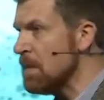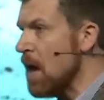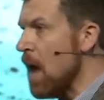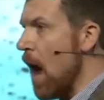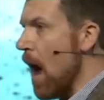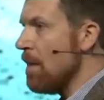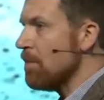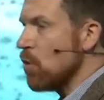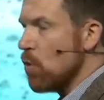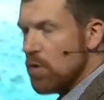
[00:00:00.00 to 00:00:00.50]

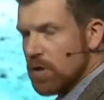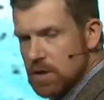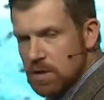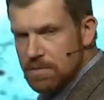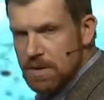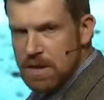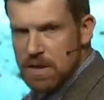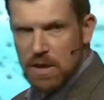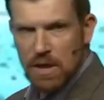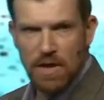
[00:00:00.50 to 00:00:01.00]
I'm going to
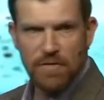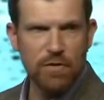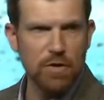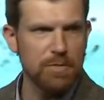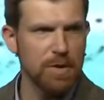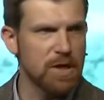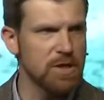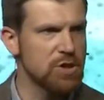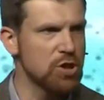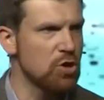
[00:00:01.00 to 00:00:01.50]
be delivered
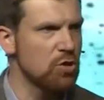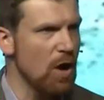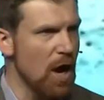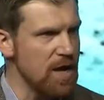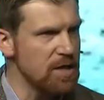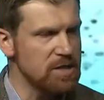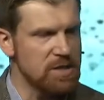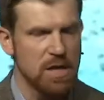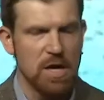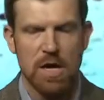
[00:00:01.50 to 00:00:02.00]
because
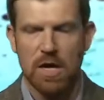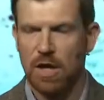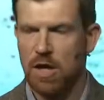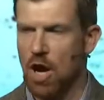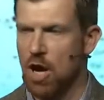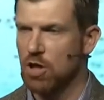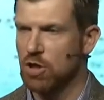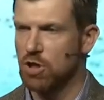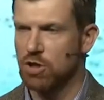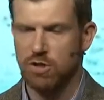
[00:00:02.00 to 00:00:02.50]
Christ
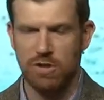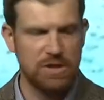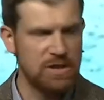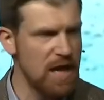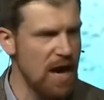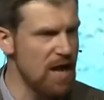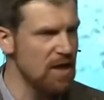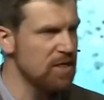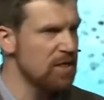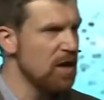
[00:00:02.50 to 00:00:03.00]
conquered
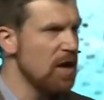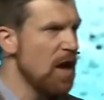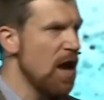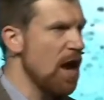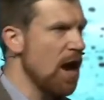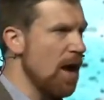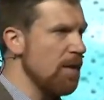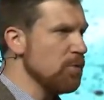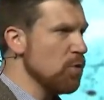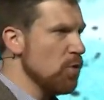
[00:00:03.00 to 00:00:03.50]
death
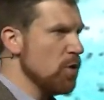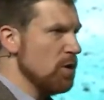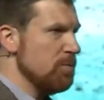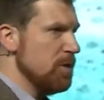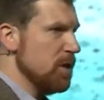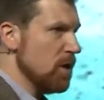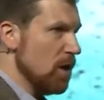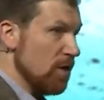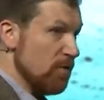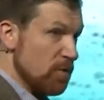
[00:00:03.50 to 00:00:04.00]
and I'm going to be
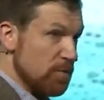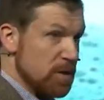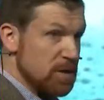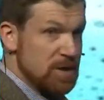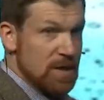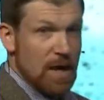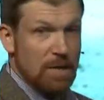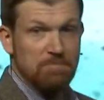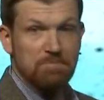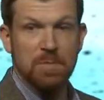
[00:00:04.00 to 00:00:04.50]
delivered because
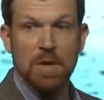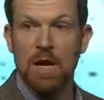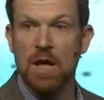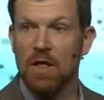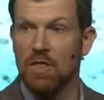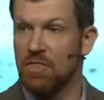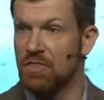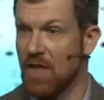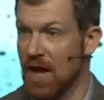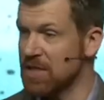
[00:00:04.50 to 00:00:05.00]
that?
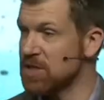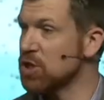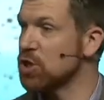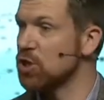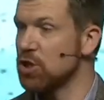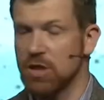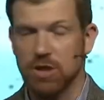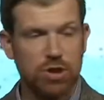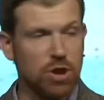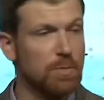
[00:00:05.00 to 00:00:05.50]
That's a
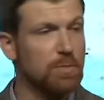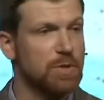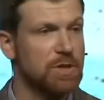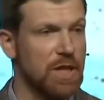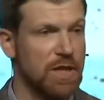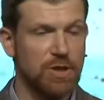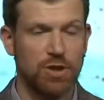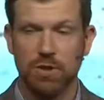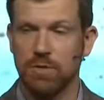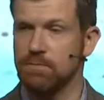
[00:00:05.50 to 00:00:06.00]
good
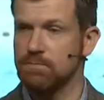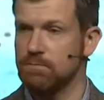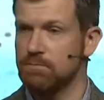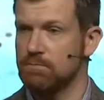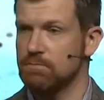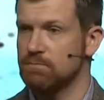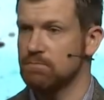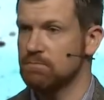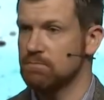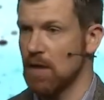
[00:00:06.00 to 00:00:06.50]
interpretation.
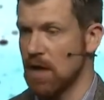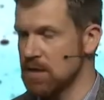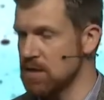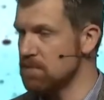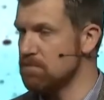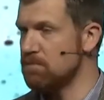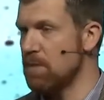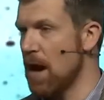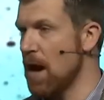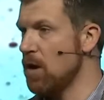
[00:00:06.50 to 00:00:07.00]
That's
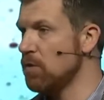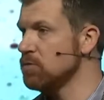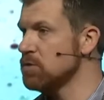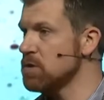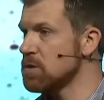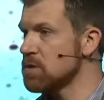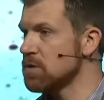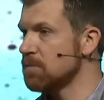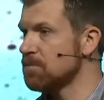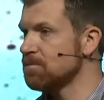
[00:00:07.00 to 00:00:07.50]
in
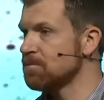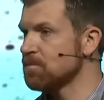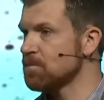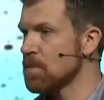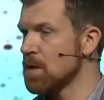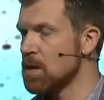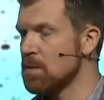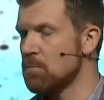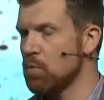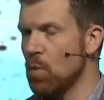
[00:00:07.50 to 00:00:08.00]
bounds.
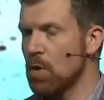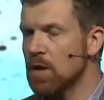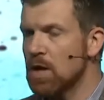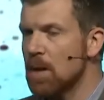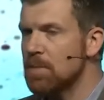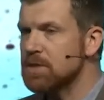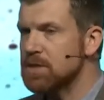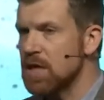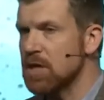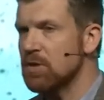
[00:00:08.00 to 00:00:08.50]
But one
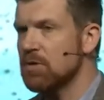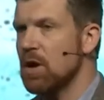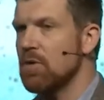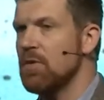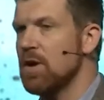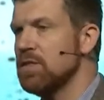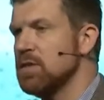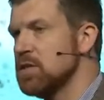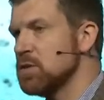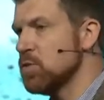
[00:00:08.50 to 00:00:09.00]
commentator I
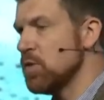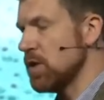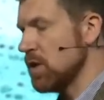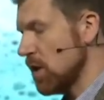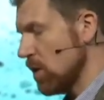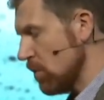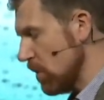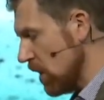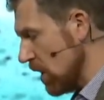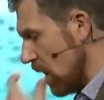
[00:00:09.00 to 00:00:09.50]
read this week that
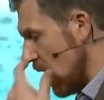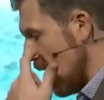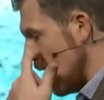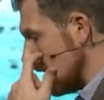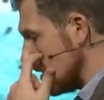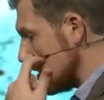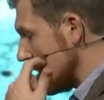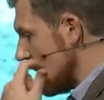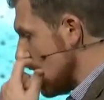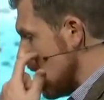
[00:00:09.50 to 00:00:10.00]
I really
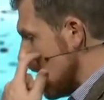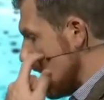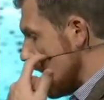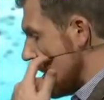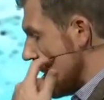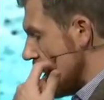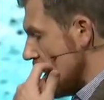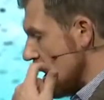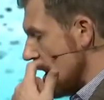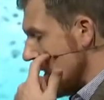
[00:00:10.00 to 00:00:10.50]
liked
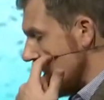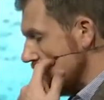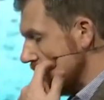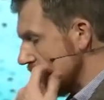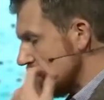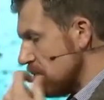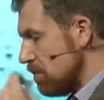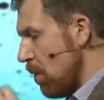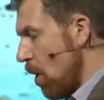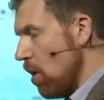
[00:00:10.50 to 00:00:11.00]

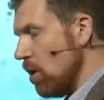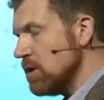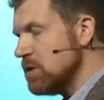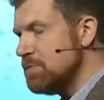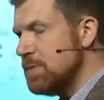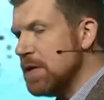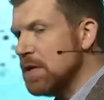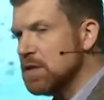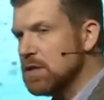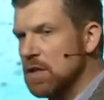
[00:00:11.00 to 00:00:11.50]
is Paul is
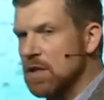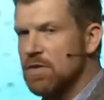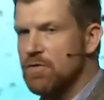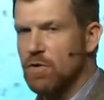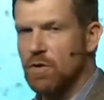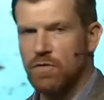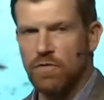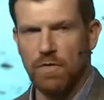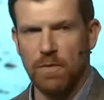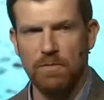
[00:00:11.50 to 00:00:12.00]
being
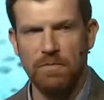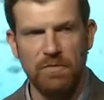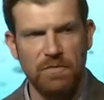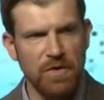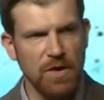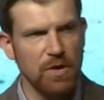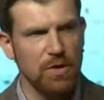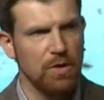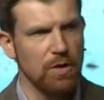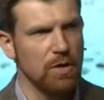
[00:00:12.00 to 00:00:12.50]
delivered from
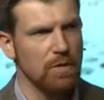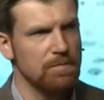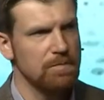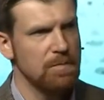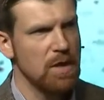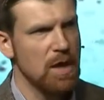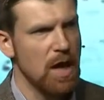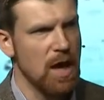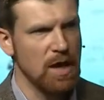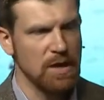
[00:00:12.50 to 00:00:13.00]
fear,
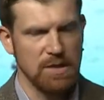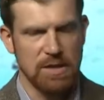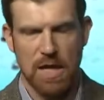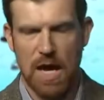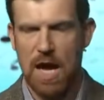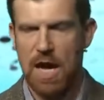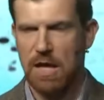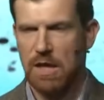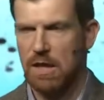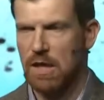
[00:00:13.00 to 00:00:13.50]

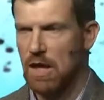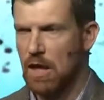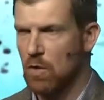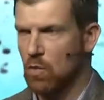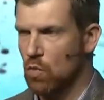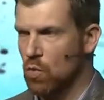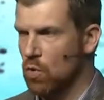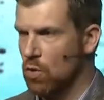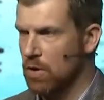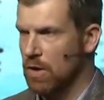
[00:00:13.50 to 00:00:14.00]
anxiety,
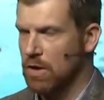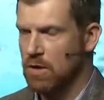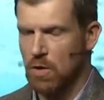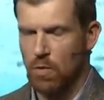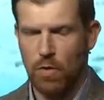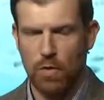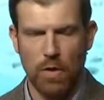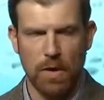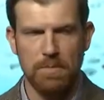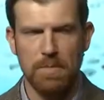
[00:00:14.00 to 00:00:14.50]
and worry. Now,
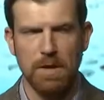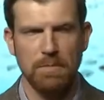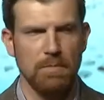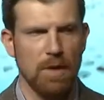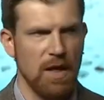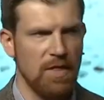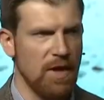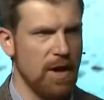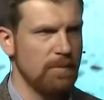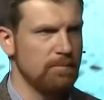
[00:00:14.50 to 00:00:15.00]
what do I mean
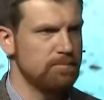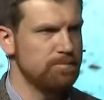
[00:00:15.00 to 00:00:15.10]
by that?